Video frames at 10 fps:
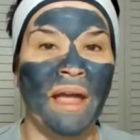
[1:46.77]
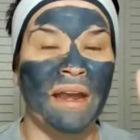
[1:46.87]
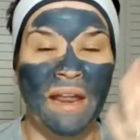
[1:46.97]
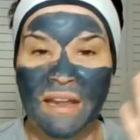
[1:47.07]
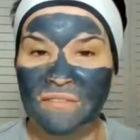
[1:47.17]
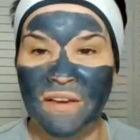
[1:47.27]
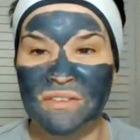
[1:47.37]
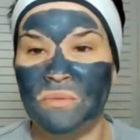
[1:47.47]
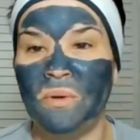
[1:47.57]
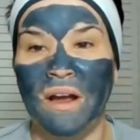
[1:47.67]
and any
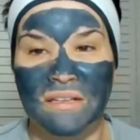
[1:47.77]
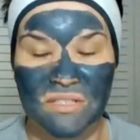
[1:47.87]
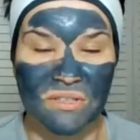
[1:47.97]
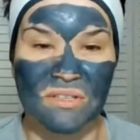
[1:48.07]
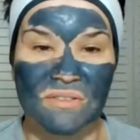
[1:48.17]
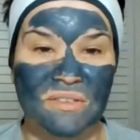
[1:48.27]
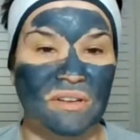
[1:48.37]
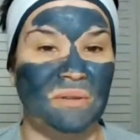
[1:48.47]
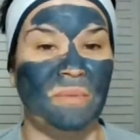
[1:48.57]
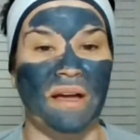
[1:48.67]
facial product you can use on
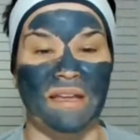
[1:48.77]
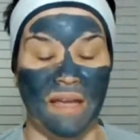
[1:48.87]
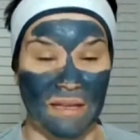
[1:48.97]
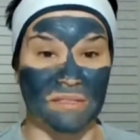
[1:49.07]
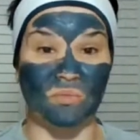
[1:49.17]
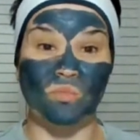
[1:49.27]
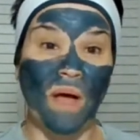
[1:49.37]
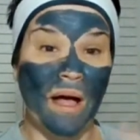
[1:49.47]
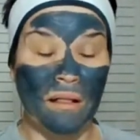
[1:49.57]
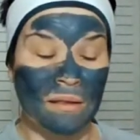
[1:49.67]
your body as
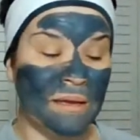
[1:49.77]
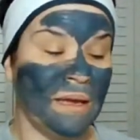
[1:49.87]
well.